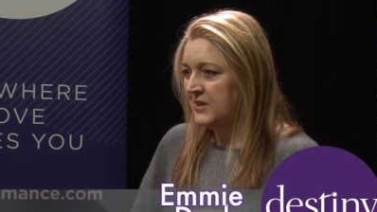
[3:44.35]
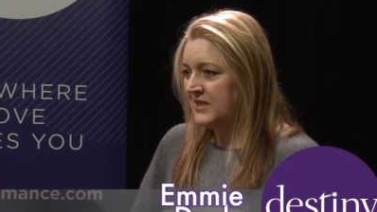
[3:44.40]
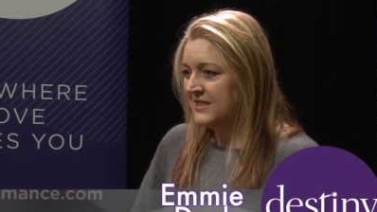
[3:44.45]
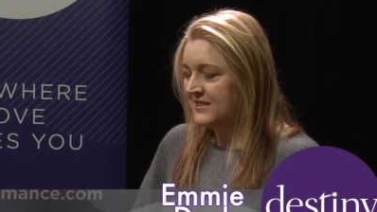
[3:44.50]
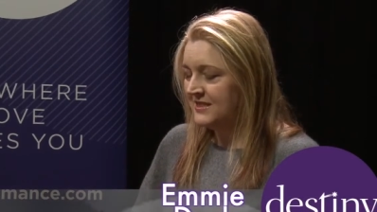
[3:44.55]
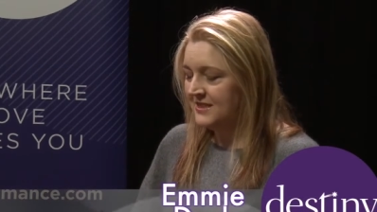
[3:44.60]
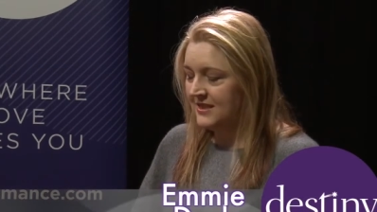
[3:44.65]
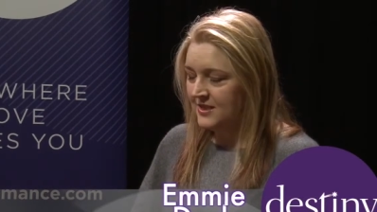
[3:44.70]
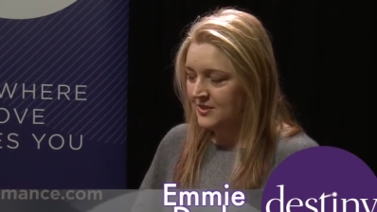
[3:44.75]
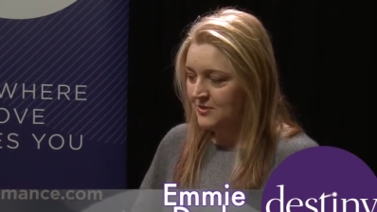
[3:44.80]

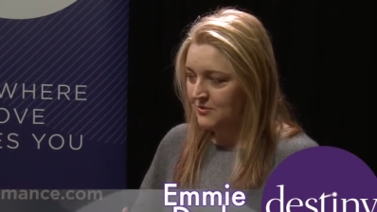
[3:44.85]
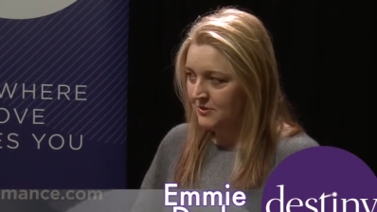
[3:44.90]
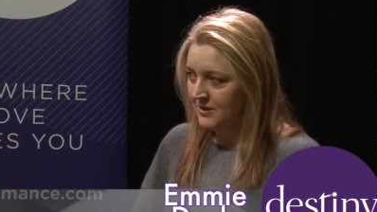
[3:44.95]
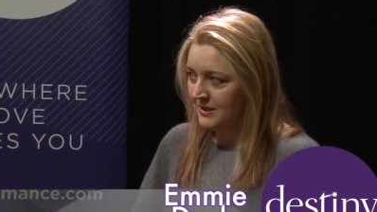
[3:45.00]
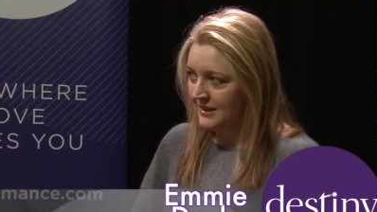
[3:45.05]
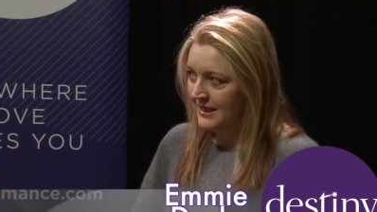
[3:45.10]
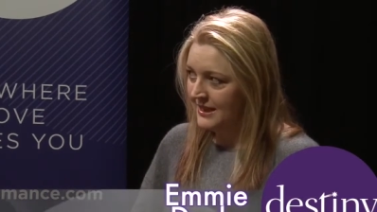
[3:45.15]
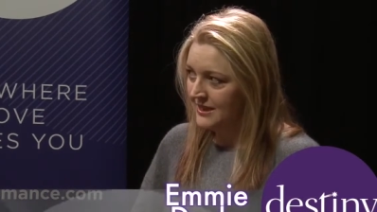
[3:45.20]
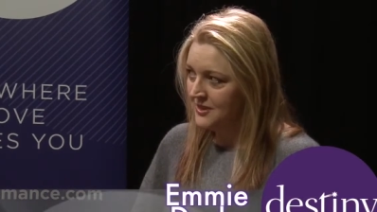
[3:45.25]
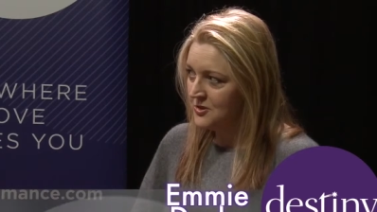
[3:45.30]
it's it's
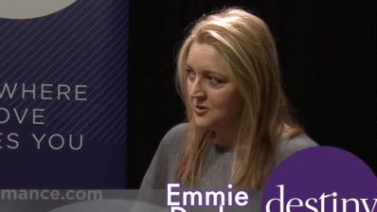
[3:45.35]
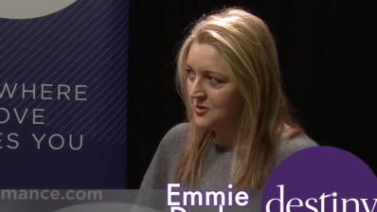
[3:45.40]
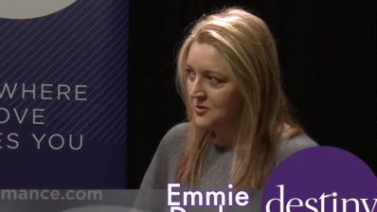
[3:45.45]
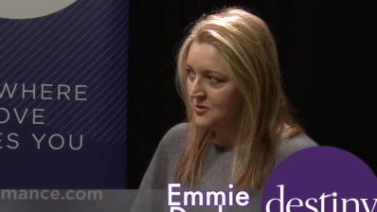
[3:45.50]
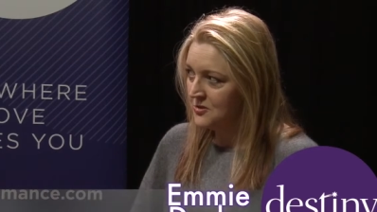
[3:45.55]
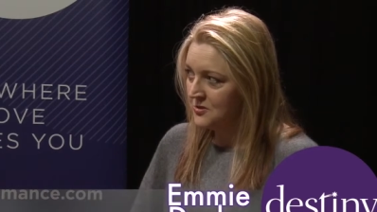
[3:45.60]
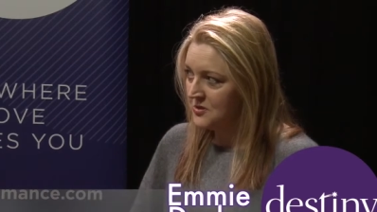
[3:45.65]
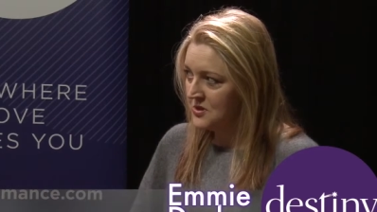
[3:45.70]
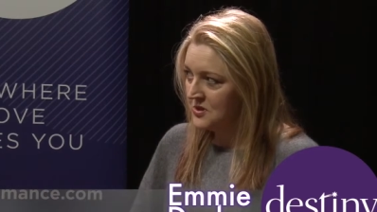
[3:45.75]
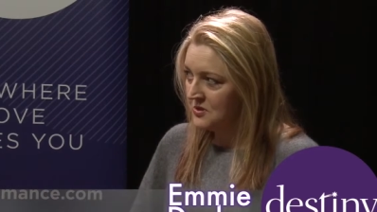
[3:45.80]
really
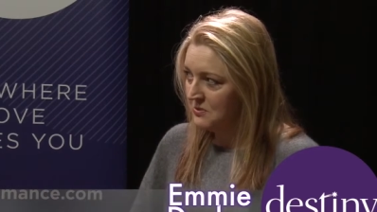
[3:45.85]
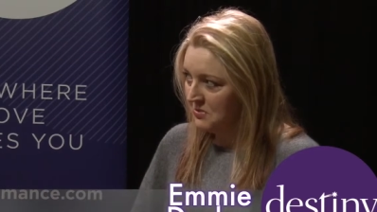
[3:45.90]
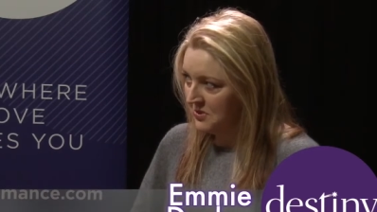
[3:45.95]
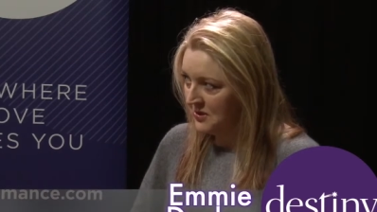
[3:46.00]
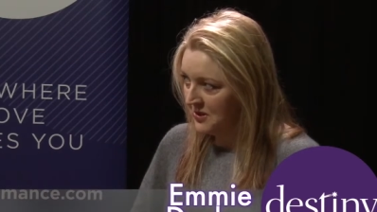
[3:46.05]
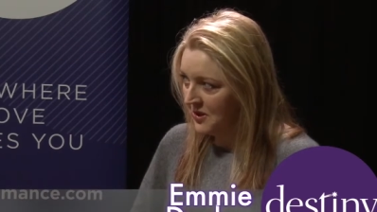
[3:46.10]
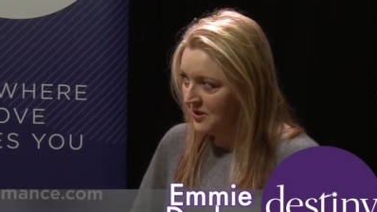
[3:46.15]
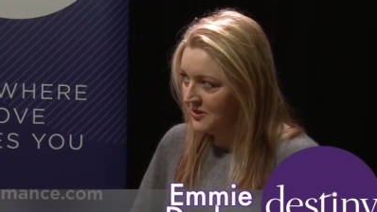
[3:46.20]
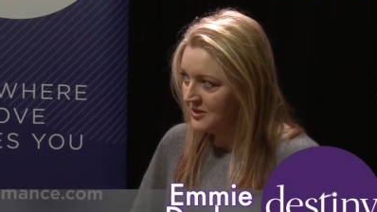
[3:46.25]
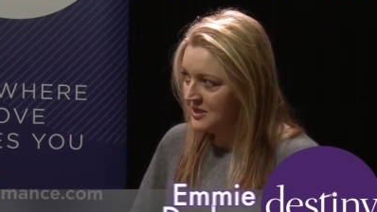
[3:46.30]
integral to the
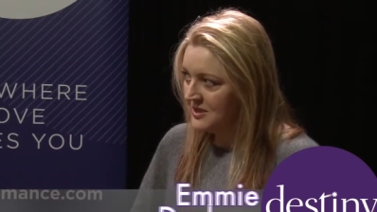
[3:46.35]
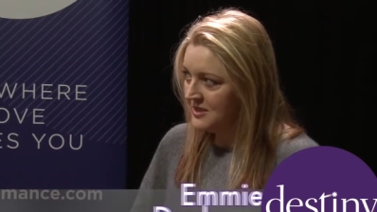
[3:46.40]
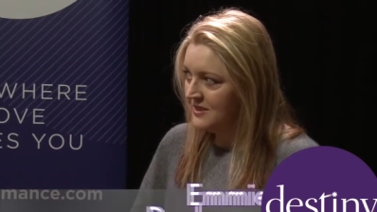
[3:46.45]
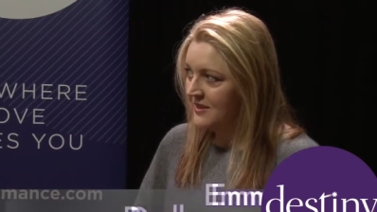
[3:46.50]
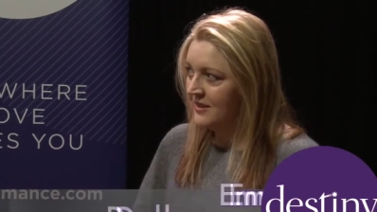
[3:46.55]
plot.